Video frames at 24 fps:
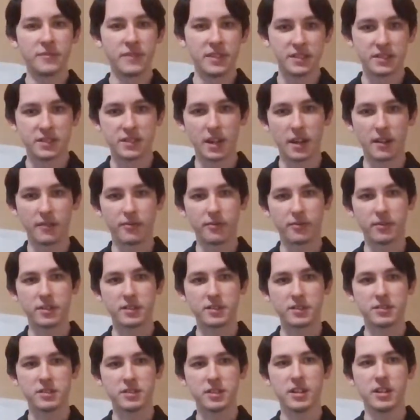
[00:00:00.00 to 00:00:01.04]

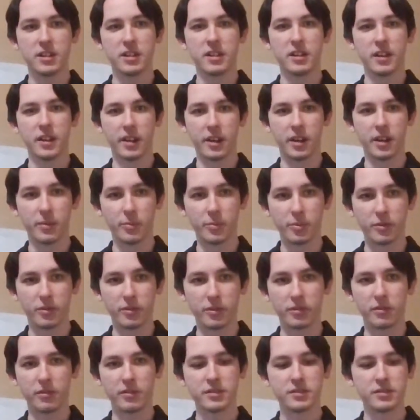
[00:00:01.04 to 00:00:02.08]
Severus
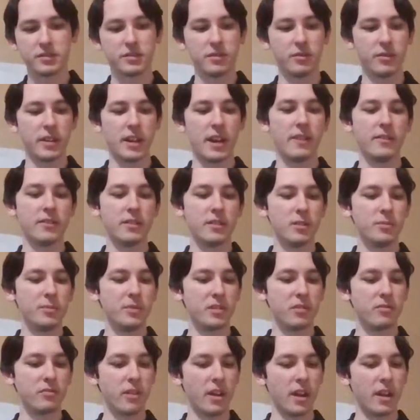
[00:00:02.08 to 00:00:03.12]
emperor? So we have a little
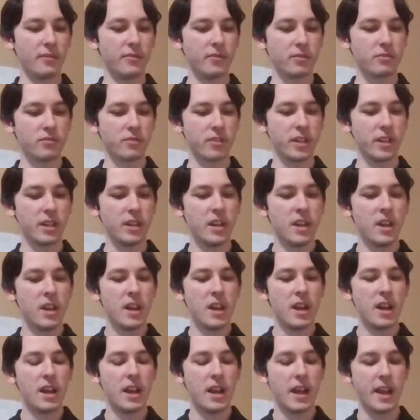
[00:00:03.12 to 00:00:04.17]
bit of rivalry.
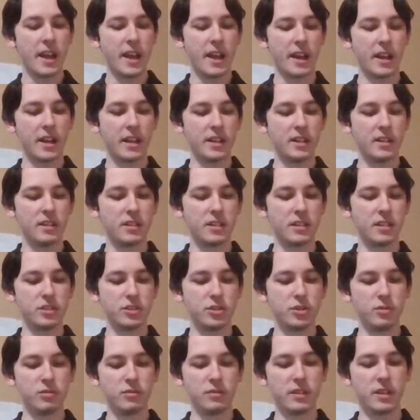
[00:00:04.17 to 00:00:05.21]
And
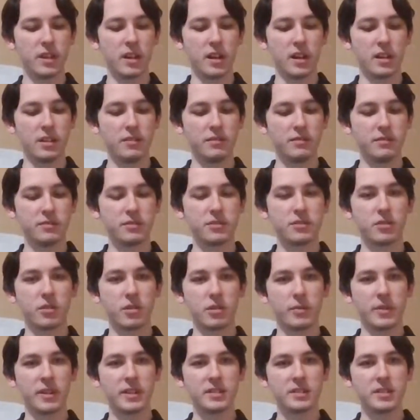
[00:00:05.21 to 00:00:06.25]
Julianus,
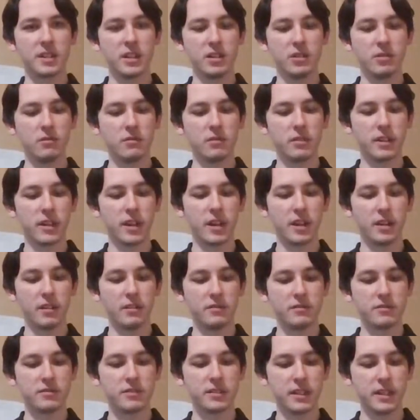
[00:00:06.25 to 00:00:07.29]
or we could say
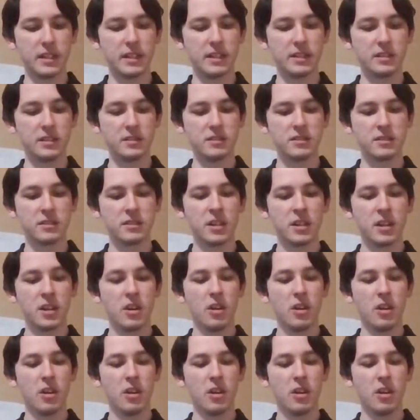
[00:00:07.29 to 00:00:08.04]
Julianus, is